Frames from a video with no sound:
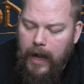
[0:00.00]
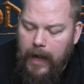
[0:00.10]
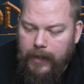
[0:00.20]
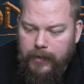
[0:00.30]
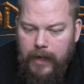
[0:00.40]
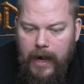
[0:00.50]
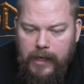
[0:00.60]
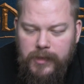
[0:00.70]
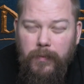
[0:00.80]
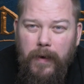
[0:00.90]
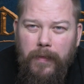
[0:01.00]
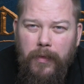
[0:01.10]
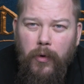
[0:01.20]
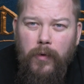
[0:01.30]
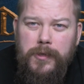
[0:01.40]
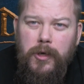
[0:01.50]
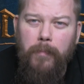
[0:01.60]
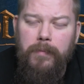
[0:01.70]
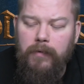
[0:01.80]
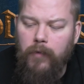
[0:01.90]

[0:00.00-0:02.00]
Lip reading: And as with the Thorin's Company